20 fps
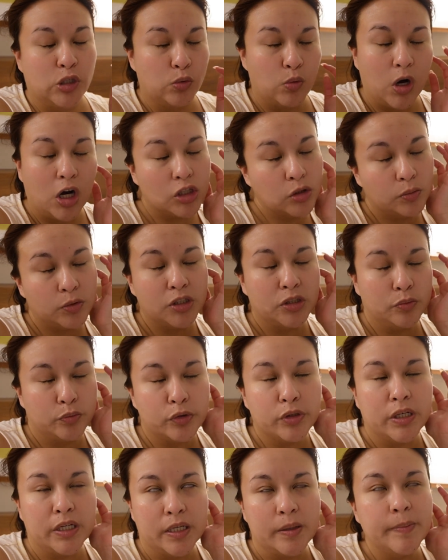wash, which we're
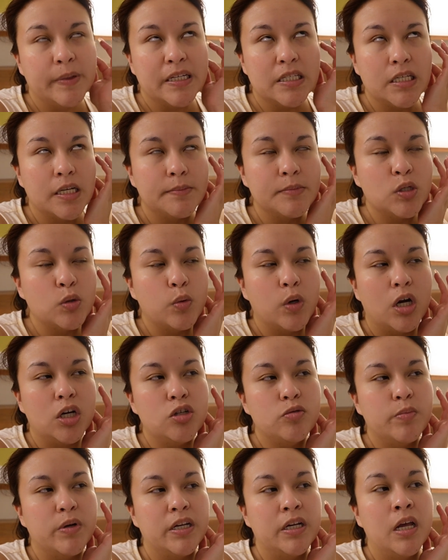gonna make time to
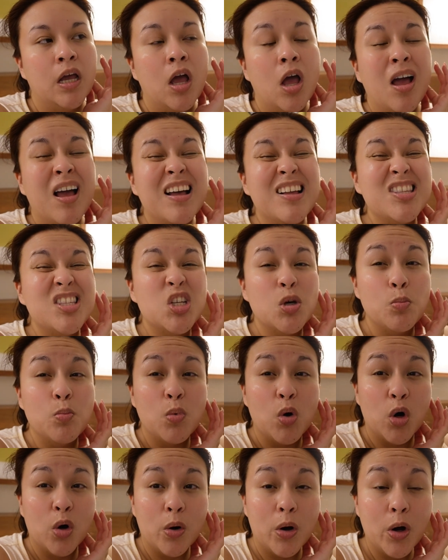wash. But
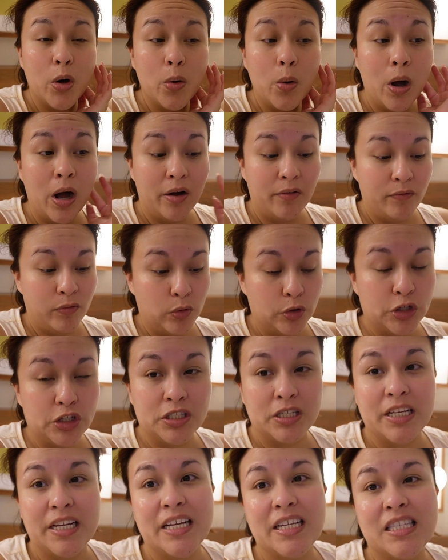tomorrow,
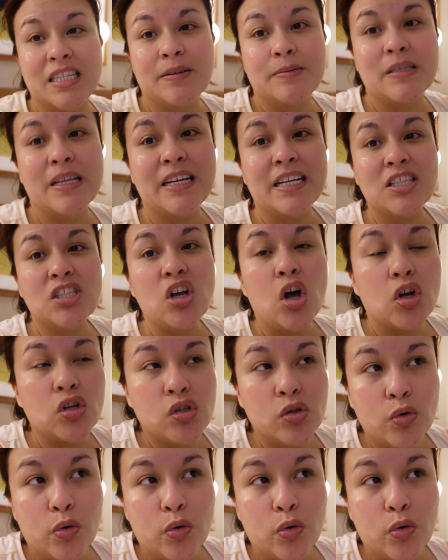unfortunately, it seems like it's also